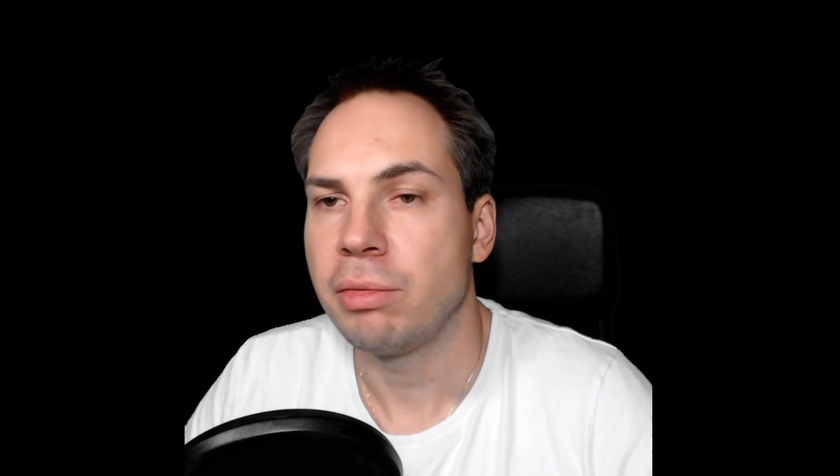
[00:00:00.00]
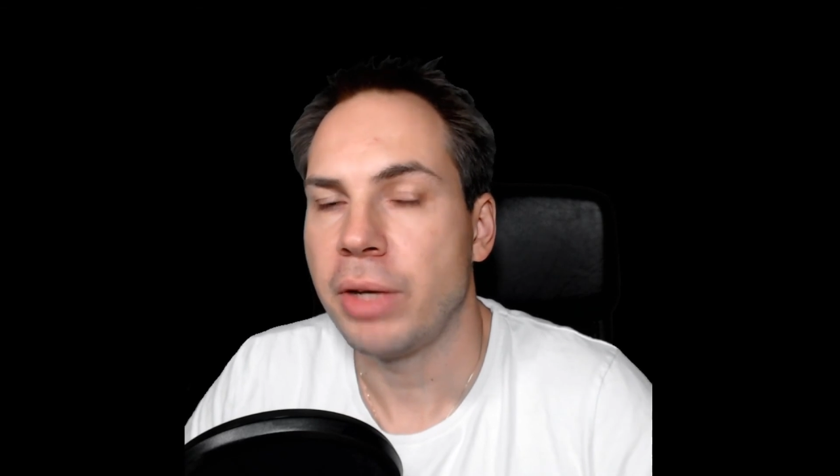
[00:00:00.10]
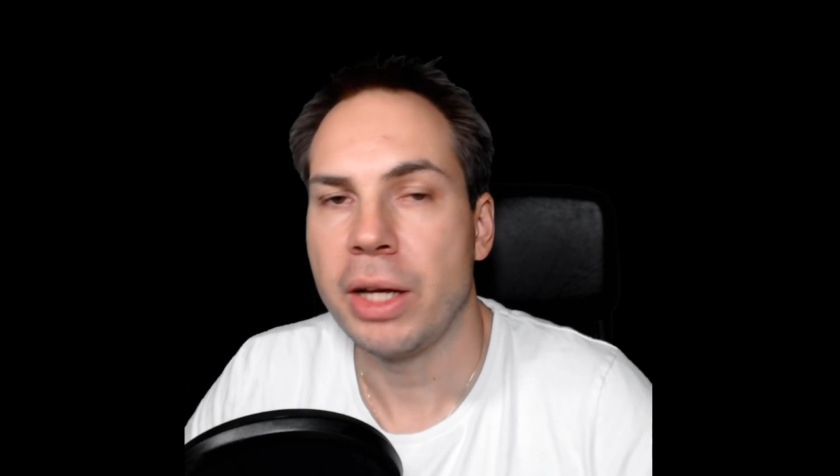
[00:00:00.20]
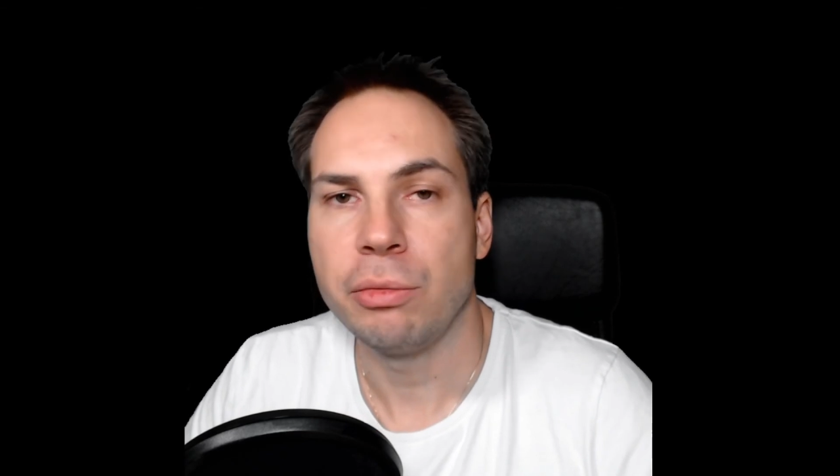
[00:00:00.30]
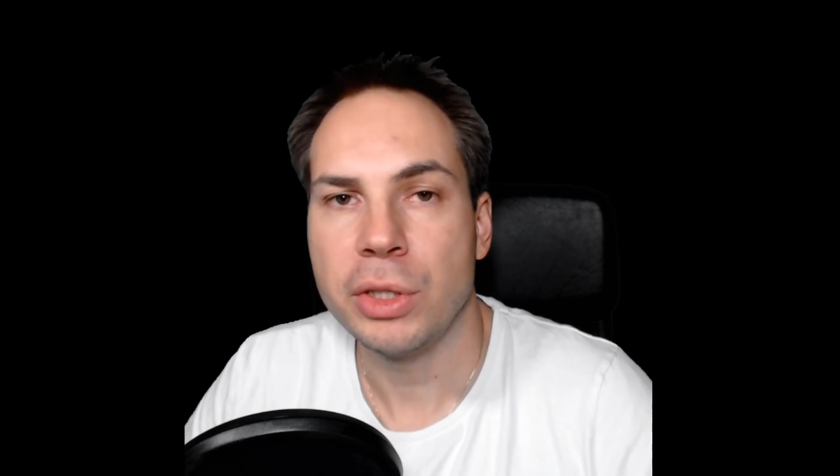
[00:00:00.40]

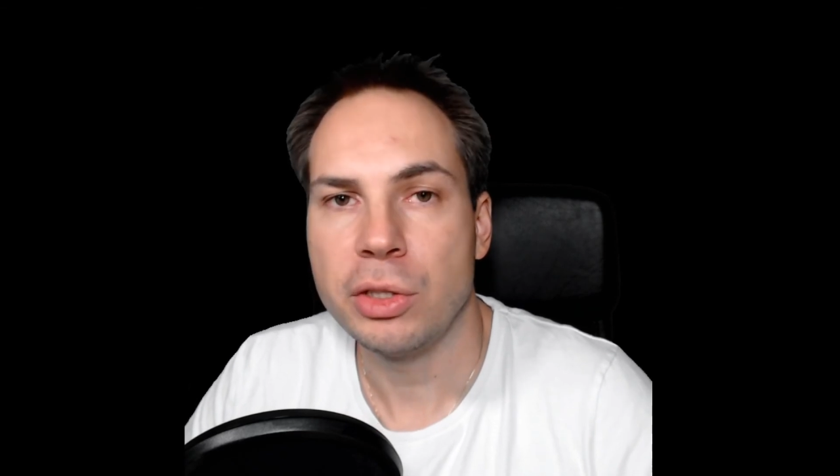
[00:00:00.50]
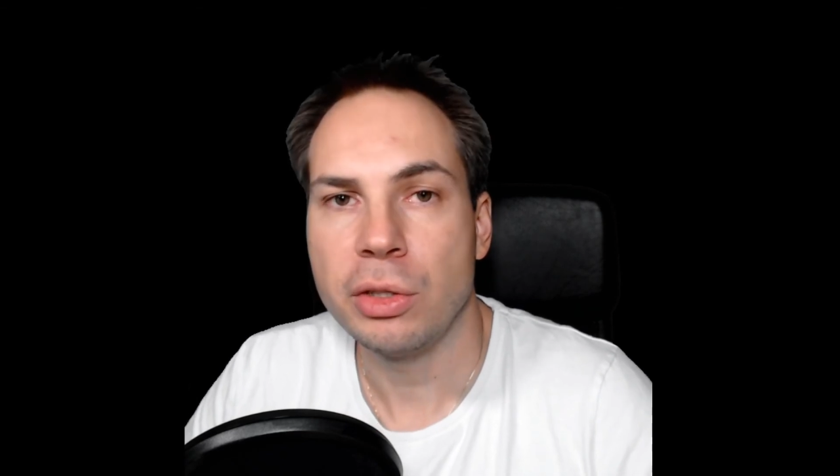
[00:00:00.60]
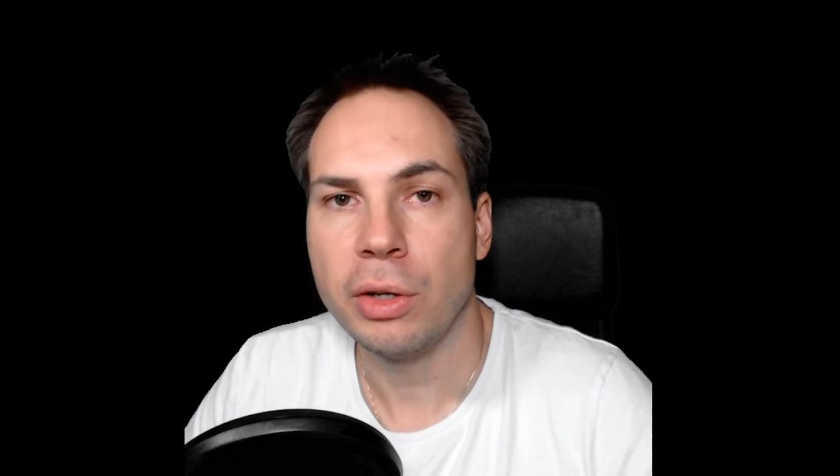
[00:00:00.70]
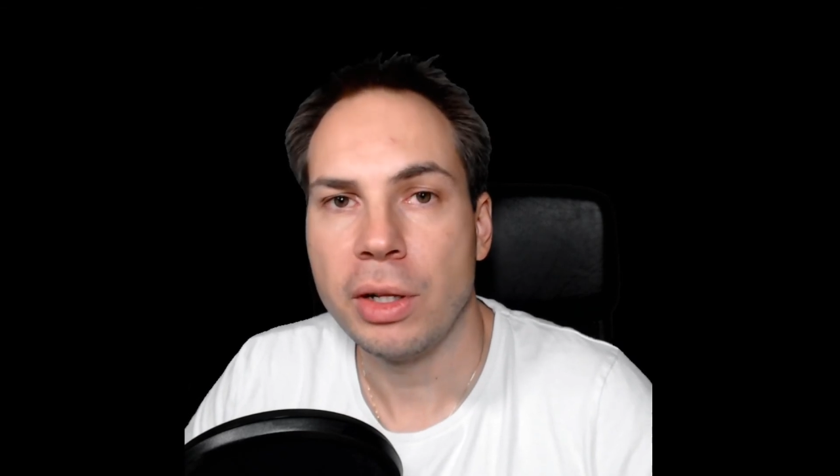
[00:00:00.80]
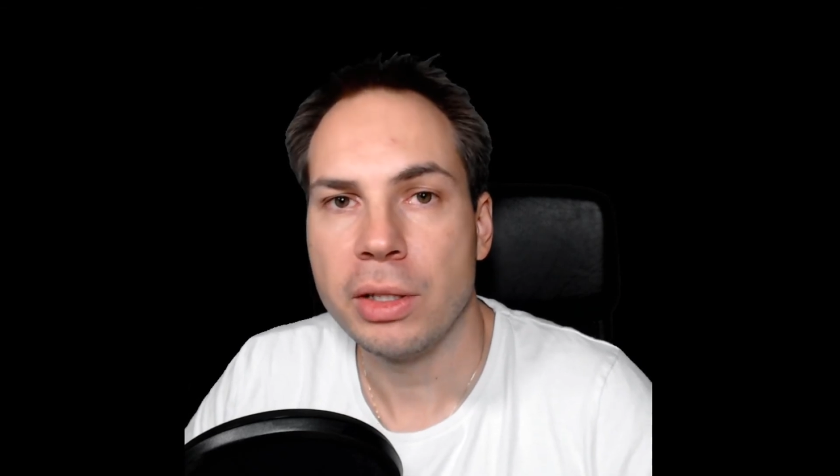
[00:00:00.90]
I wish
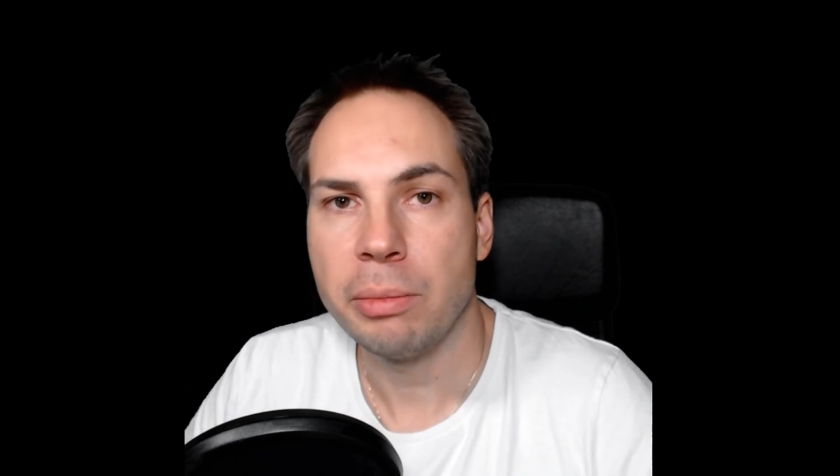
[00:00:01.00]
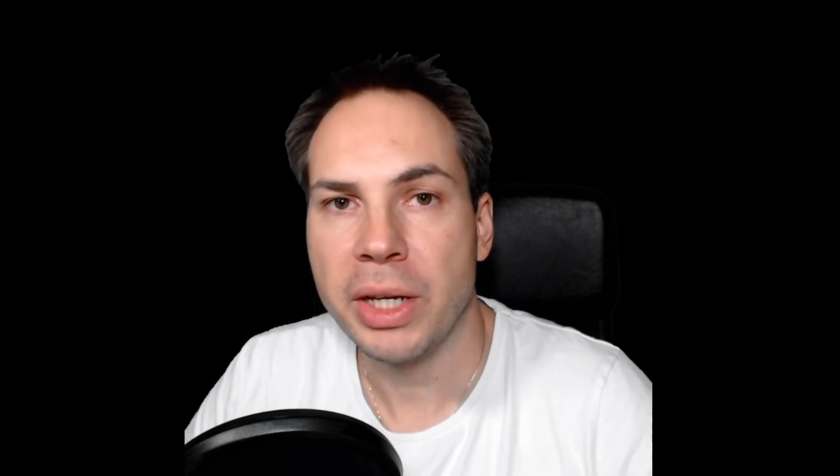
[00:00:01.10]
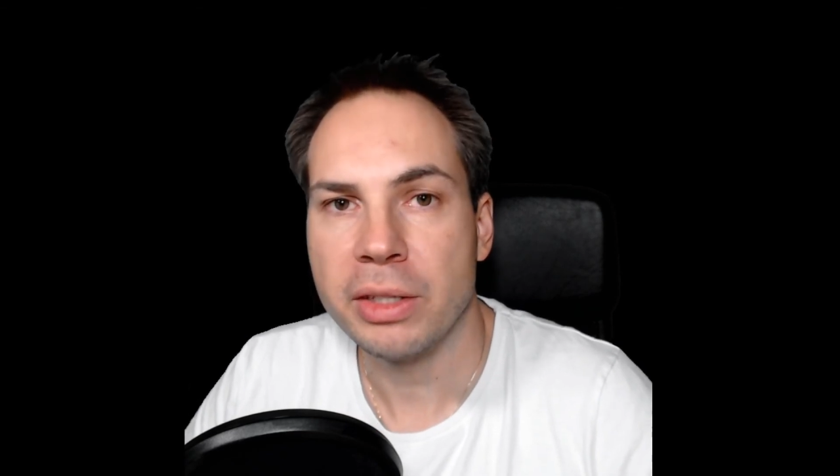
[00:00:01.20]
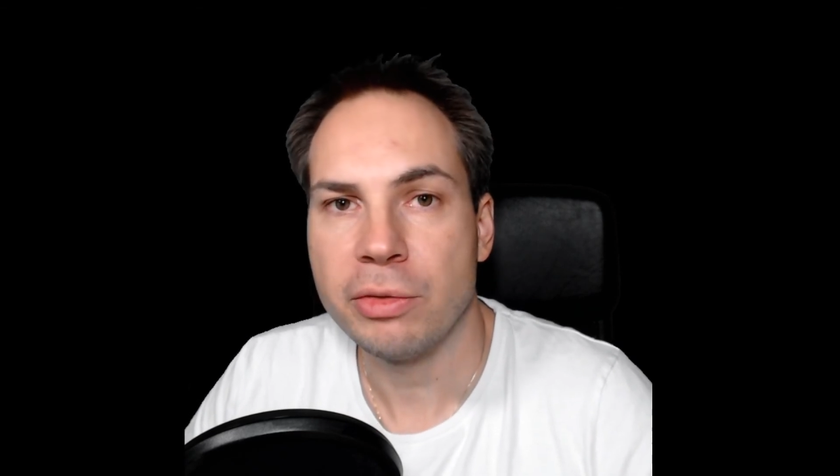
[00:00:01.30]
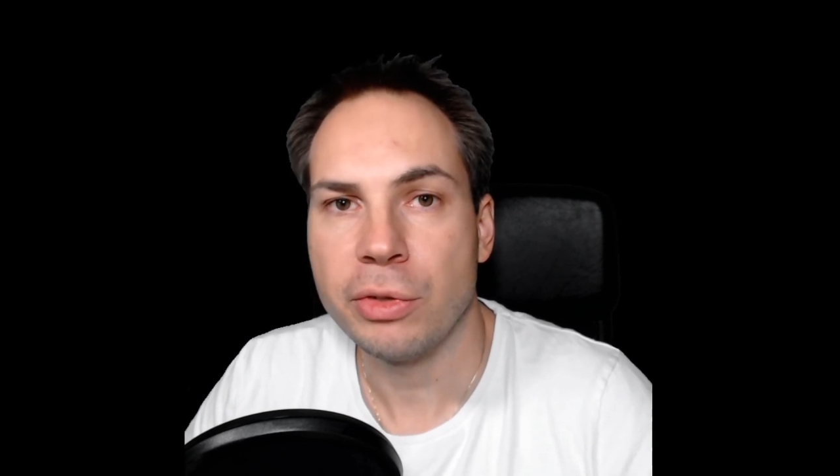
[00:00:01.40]
you all the
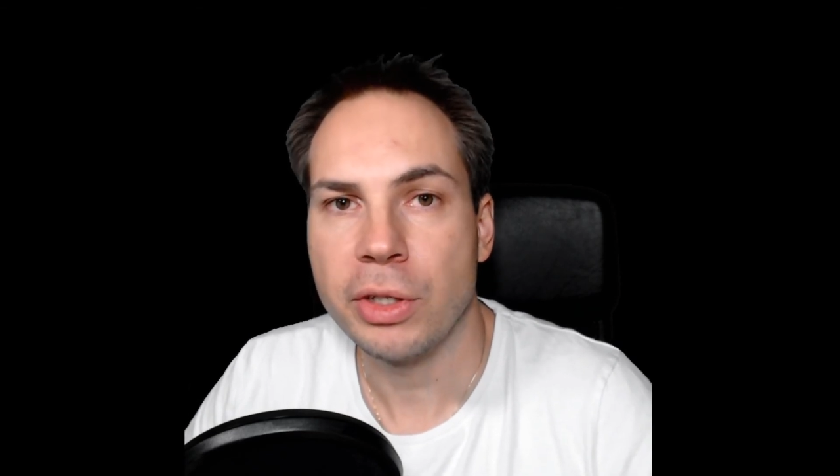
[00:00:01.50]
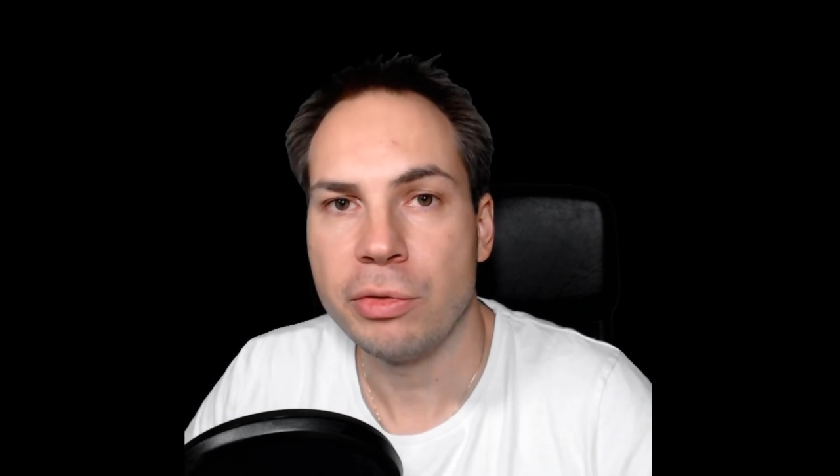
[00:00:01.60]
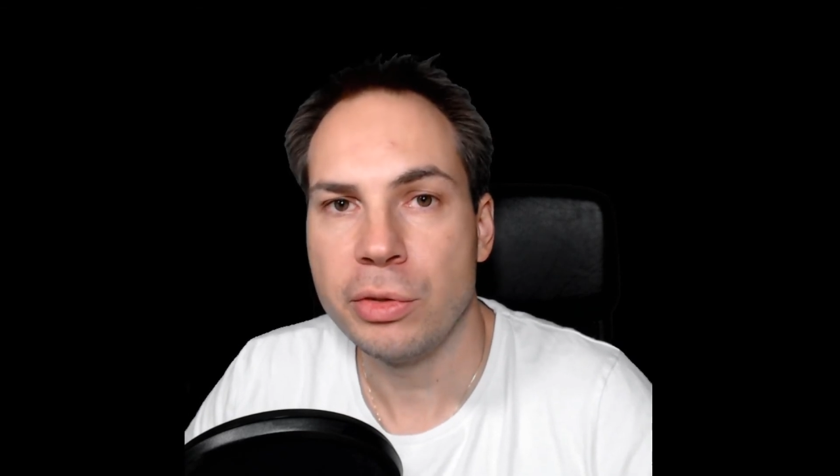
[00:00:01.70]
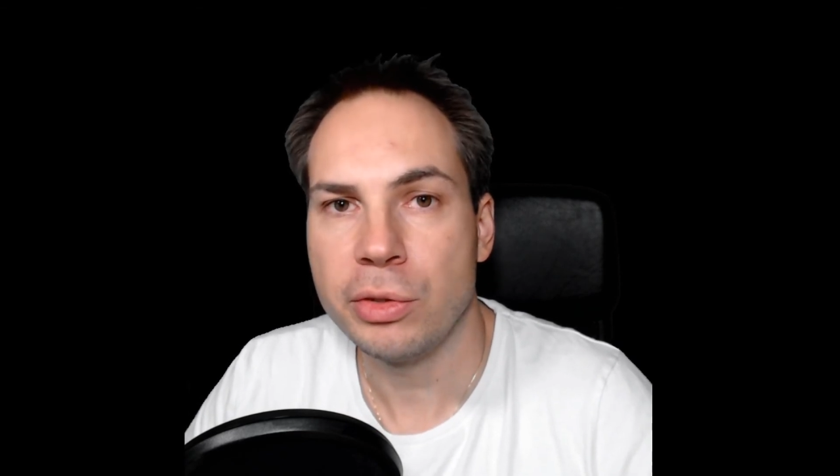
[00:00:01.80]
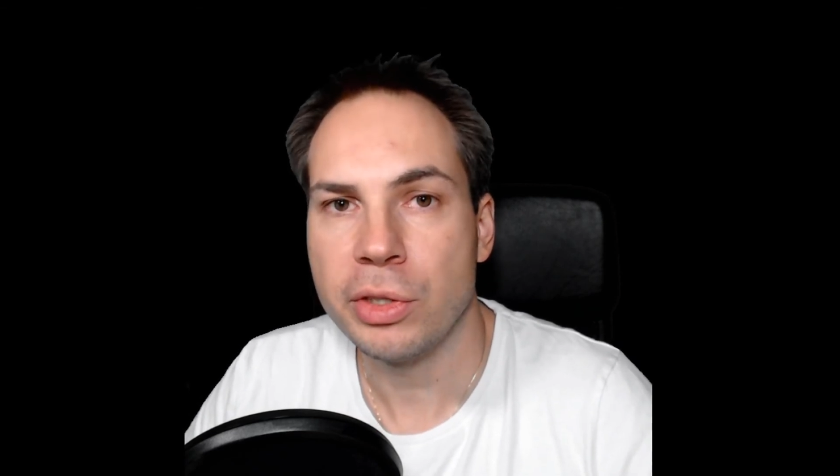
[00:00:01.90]
best for your
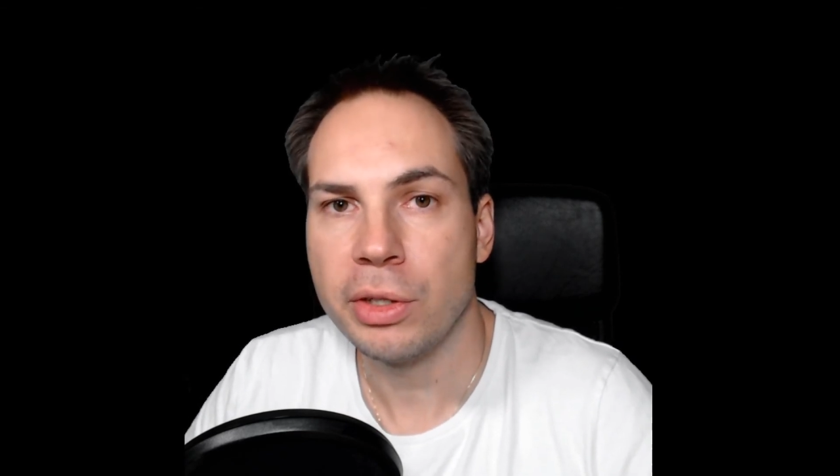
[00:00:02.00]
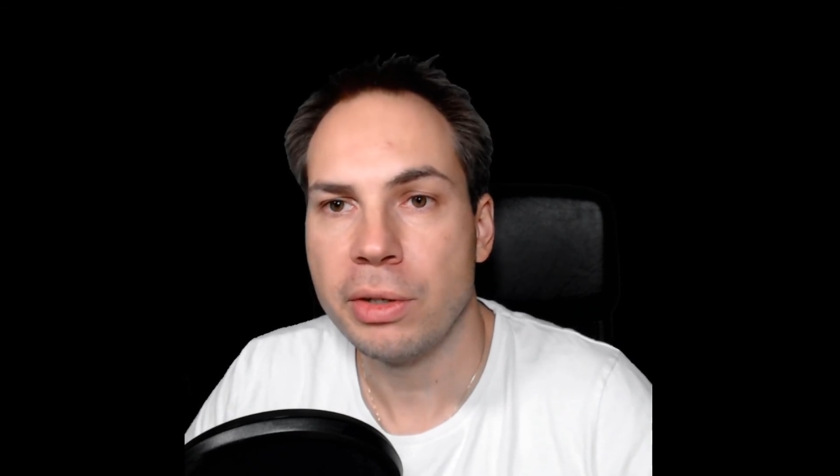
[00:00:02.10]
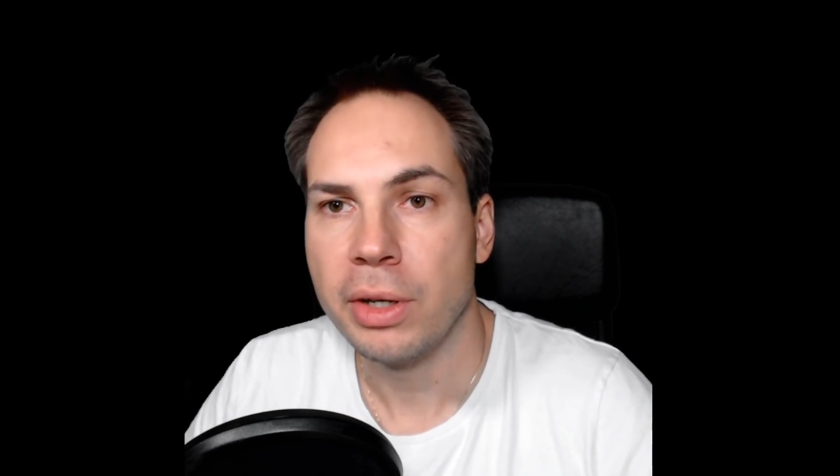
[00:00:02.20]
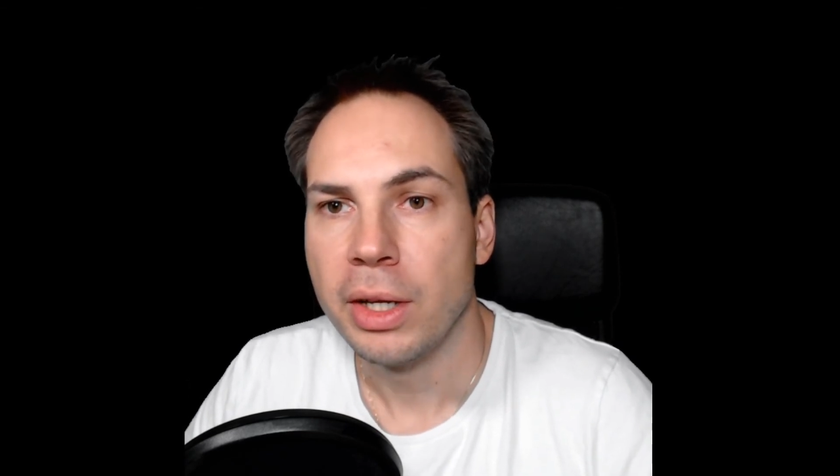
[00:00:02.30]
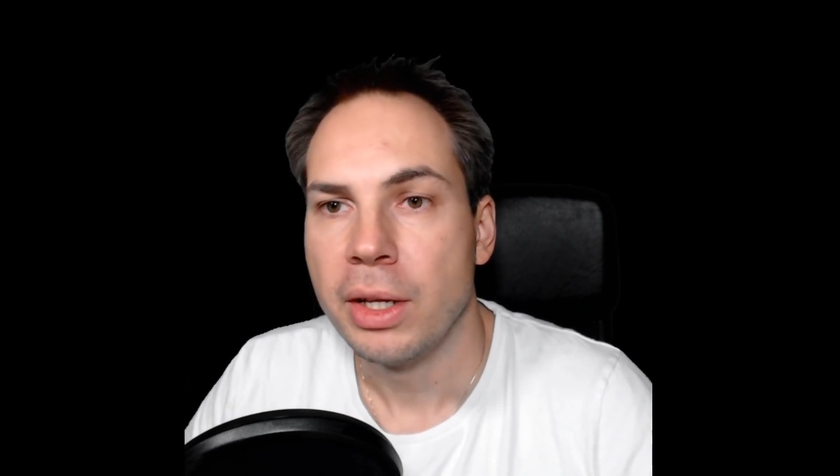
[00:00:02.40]
future.